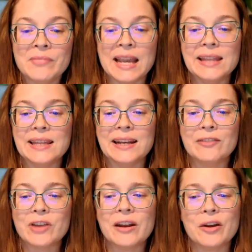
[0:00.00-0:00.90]
And then
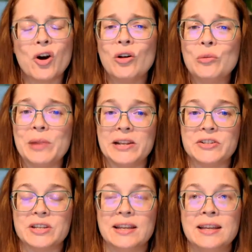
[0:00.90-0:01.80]
I've got a whole
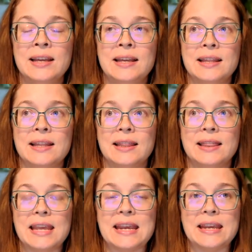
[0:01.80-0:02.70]
bunch.
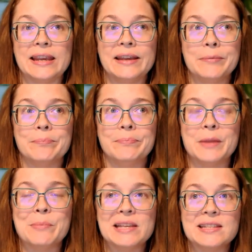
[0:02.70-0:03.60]
The
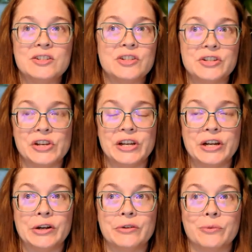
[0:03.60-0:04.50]
message I
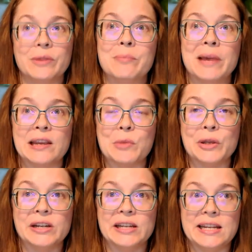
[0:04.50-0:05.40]
shared with my
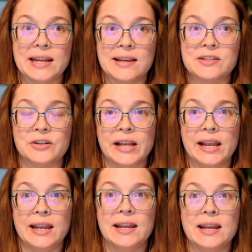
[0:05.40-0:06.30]
community
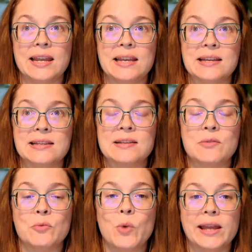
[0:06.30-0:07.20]
yesterday is,
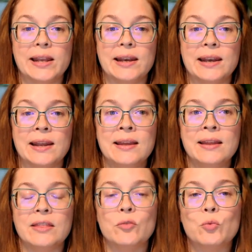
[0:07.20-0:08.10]
when
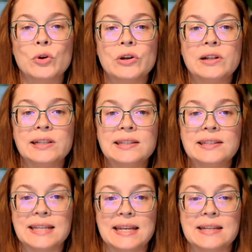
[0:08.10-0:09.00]
the world
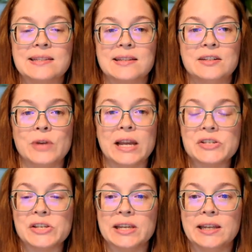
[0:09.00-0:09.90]
takes the
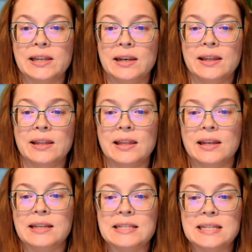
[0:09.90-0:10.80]
direction that
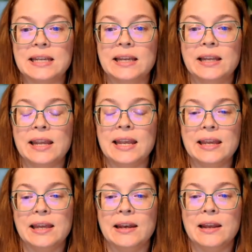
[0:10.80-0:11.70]
it did
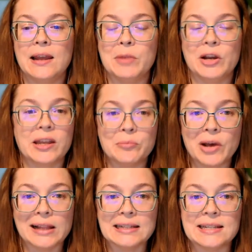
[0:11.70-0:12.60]
in American
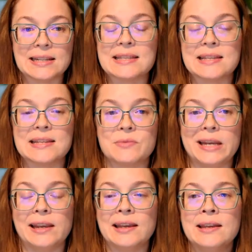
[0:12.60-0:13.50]
politics this
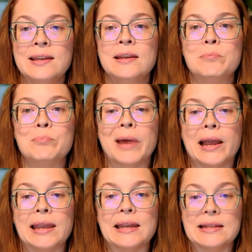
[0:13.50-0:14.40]
week,
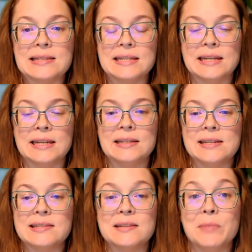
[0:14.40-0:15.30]
my instinct
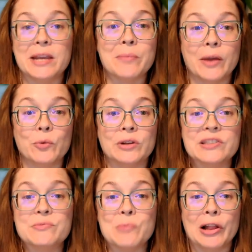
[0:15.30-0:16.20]
is to make my
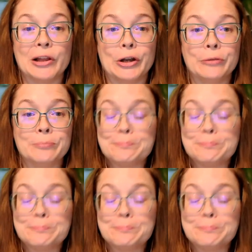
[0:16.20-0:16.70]
world smaller.